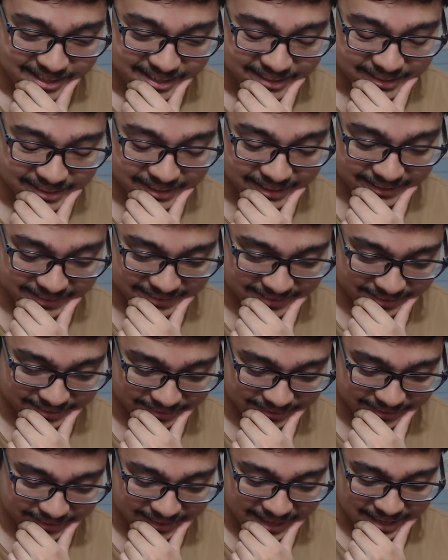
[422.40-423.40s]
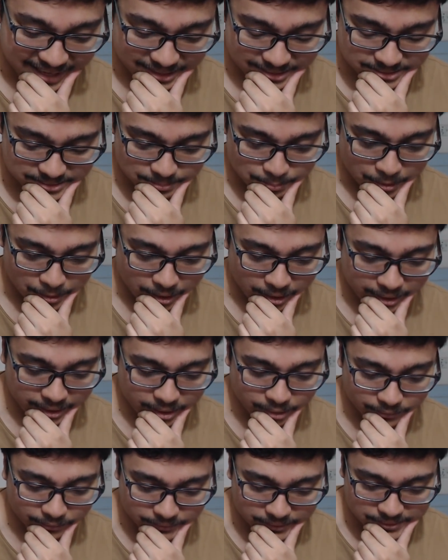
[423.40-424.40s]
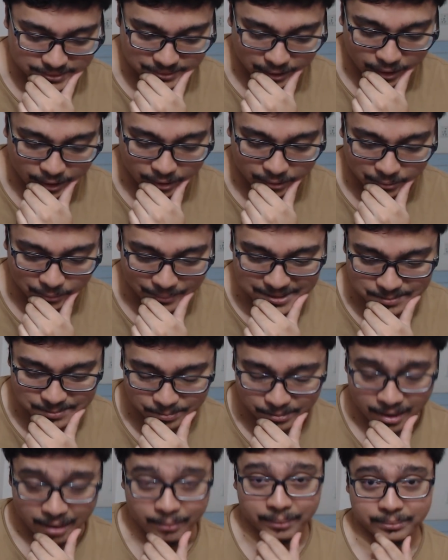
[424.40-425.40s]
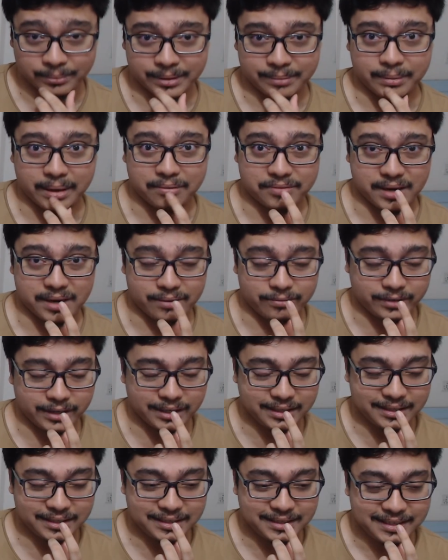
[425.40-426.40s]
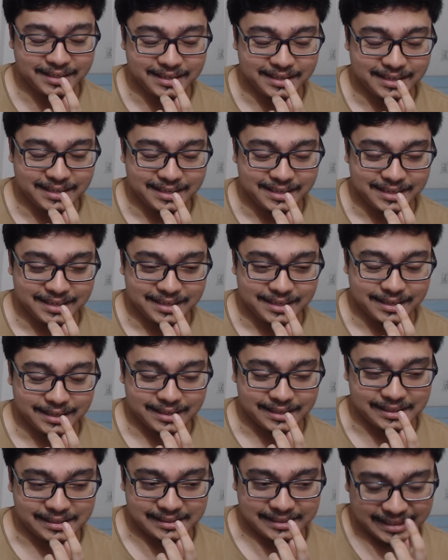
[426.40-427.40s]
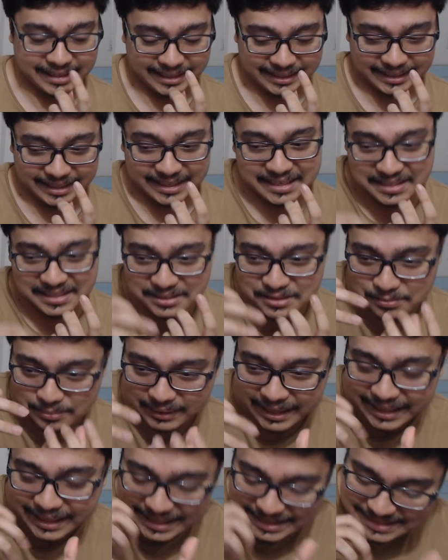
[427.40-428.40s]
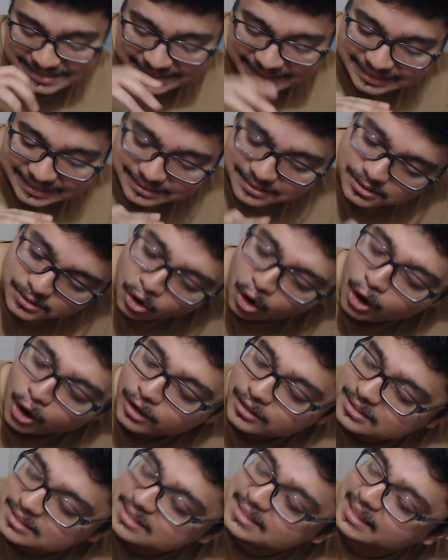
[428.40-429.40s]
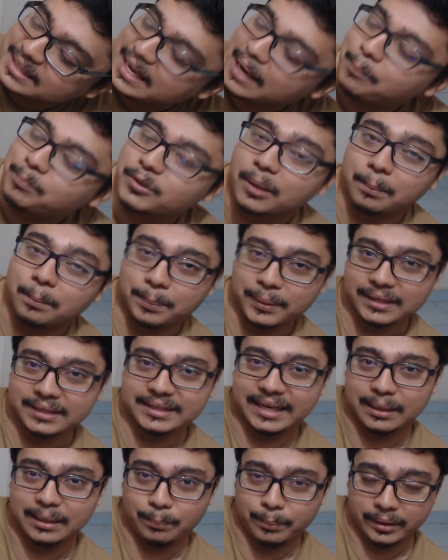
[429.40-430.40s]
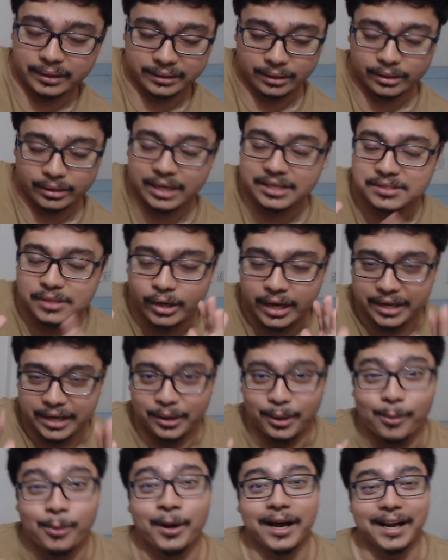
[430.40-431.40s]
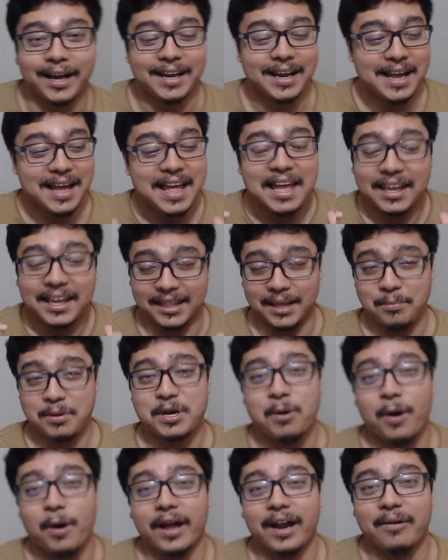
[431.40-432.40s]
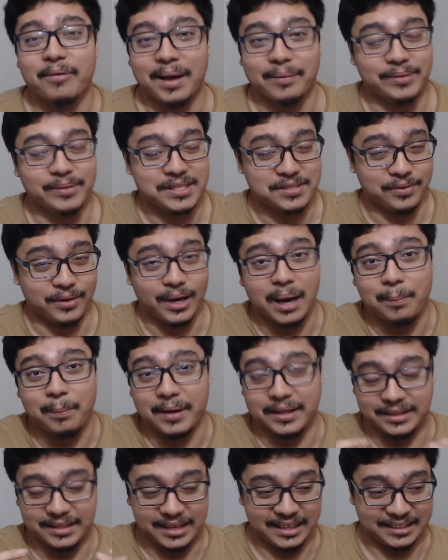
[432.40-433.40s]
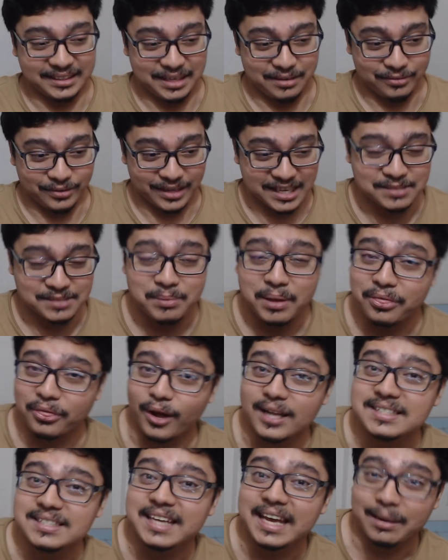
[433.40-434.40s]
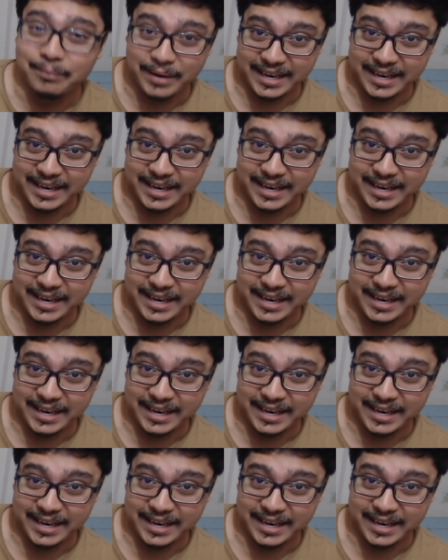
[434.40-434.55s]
like the last part of the song was probably my favorite. It's like the song just kept on building and building. Okay, you know what? Let me go ahead and wrap this video up and then I'll give you guys my thoughts and my